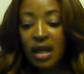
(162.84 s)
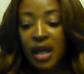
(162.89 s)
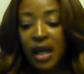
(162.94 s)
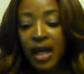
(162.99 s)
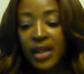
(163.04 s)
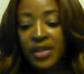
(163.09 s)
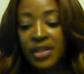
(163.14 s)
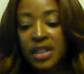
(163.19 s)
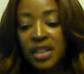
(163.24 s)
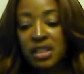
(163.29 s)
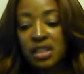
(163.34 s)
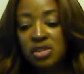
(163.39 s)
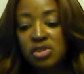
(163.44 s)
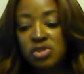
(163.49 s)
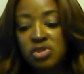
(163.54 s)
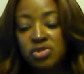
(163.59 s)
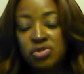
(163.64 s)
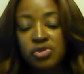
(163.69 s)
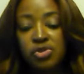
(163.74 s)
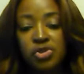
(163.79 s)
I needed
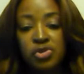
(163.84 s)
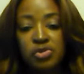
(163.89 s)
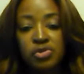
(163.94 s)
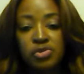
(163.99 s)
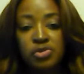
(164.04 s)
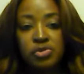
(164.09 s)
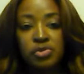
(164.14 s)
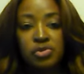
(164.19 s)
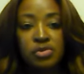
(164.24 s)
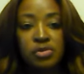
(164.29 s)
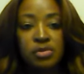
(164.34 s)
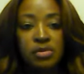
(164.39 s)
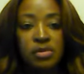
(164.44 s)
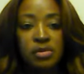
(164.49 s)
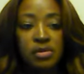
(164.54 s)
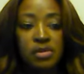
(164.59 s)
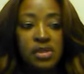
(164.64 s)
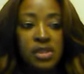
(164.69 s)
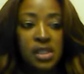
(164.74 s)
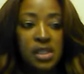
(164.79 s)
to do
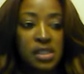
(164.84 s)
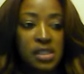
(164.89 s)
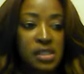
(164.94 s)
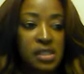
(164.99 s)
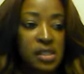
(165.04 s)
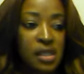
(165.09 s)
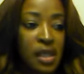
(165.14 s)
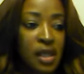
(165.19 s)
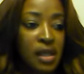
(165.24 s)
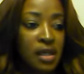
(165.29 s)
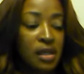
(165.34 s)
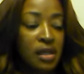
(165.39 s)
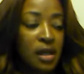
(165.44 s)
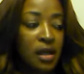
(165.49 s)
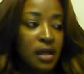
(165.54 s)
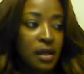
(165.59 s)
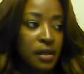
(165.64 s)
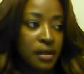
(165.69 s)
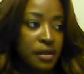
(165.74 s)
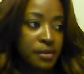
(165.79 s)
this. I,
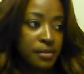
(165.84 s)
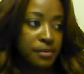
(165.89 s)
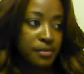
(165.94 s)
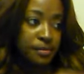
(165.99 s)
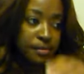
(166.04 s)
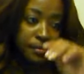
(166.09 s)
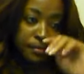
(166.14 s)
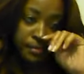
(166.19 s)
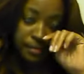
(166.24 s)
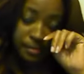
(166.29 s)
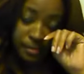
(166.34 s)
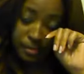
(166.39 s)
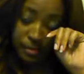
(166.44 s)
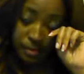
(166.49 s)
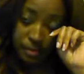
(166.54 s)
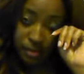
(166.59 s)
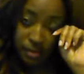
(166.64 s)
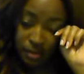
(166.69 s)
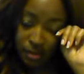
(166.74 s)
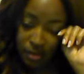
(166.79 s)
uh, um,
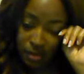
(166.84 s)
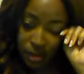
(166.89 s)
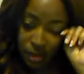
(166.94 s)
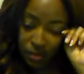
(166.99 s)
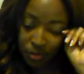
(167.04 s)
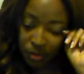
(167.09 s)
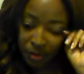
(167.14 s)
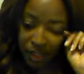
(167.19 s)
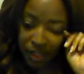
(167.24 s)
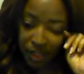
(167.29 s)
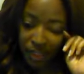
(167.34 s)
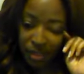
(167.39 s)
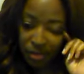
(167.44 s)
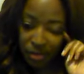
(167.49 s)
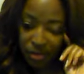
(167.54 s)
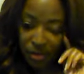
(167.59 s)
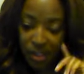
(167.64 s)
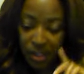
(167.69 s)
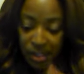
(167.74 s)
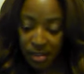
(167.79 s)
I
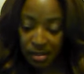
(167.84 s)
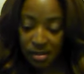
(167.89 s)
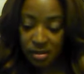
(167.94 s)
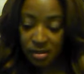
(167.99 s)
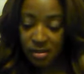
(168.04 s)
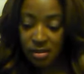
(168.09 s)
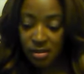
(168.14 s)
reiterated